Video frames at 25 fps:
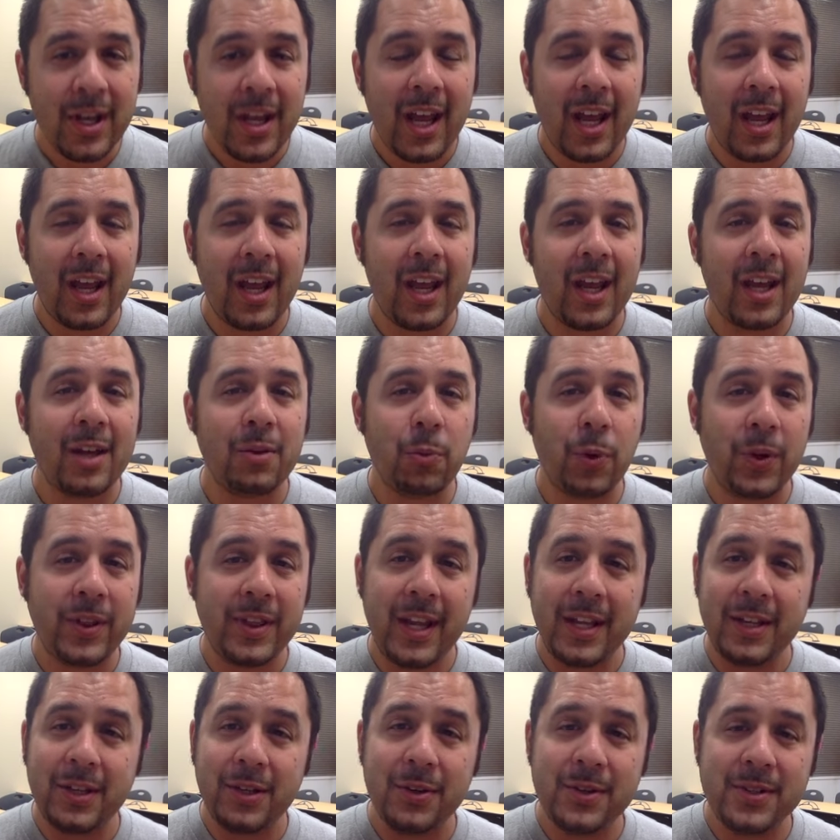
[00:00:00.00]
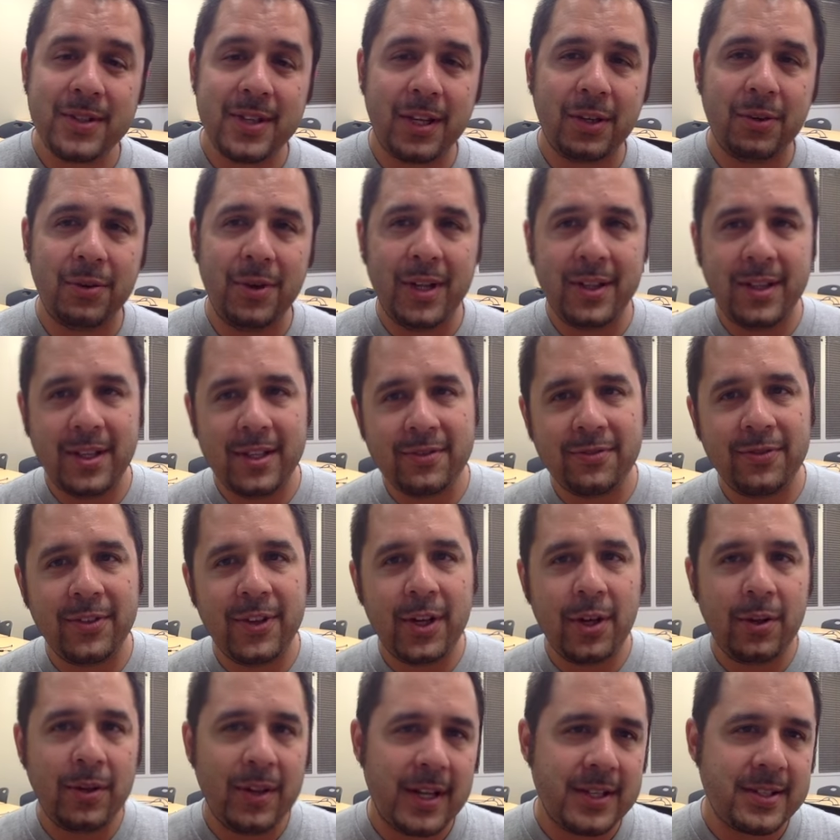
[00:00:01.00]
And what they do is they create these
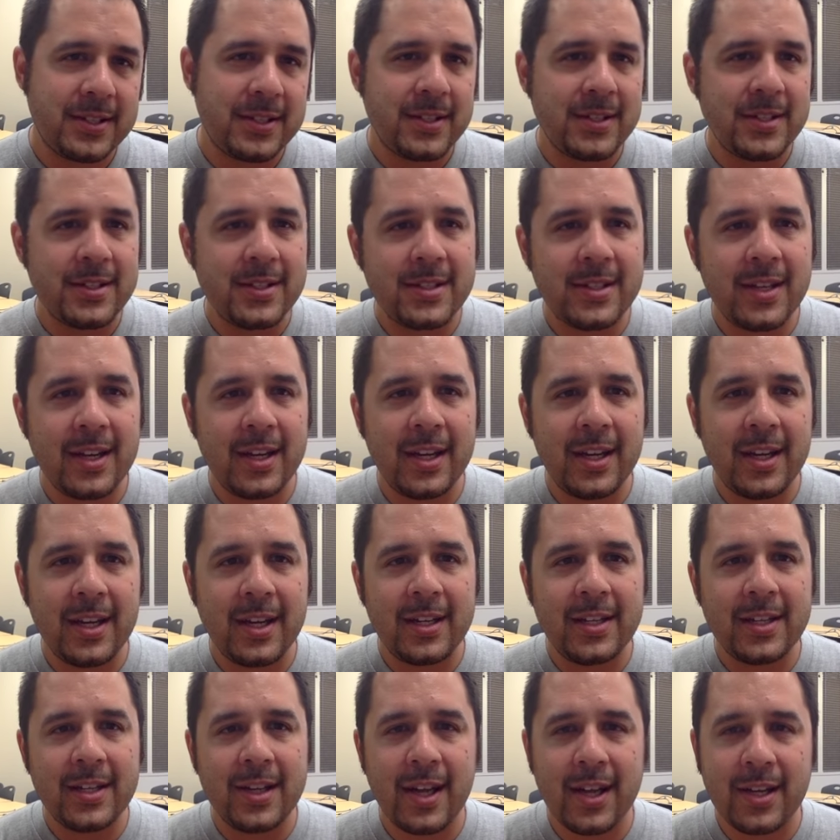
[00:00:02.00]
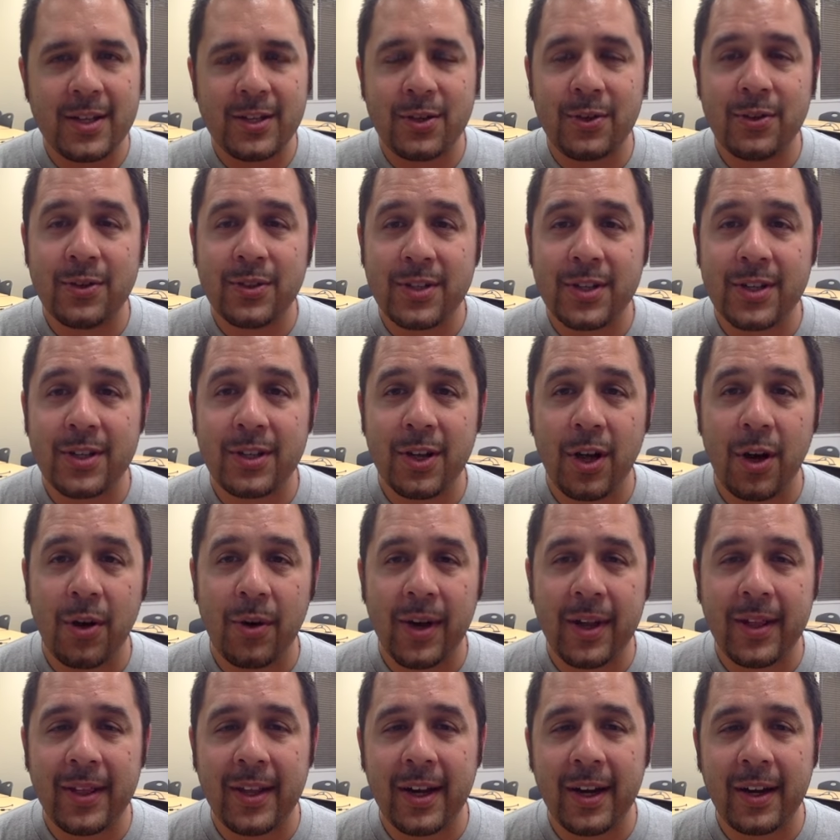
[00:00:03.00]
video lessons, and students can go
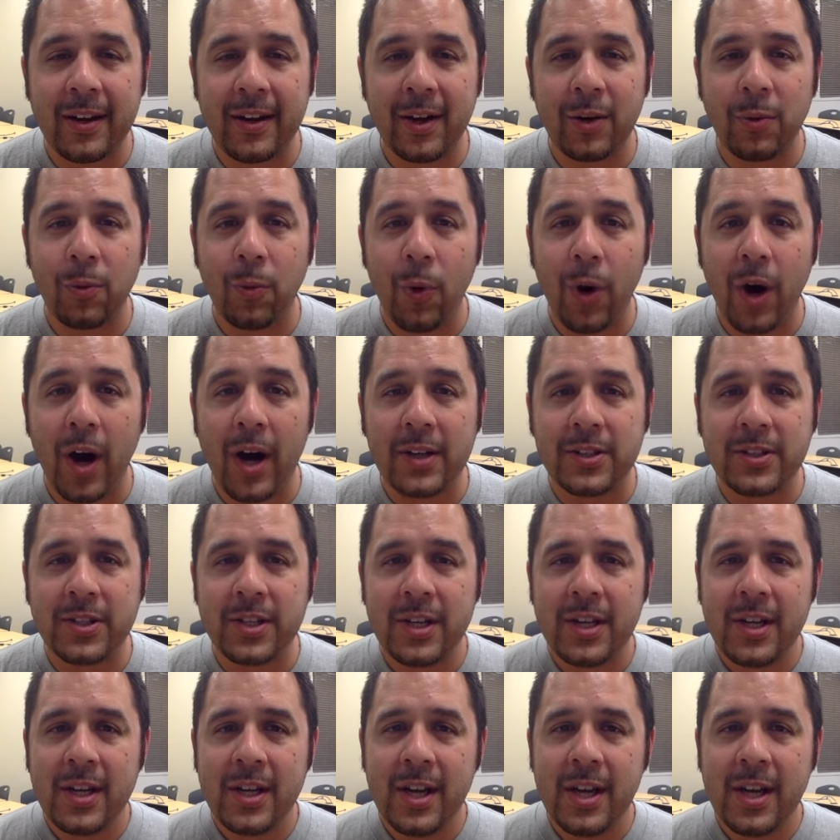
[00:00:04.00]
in there and watch.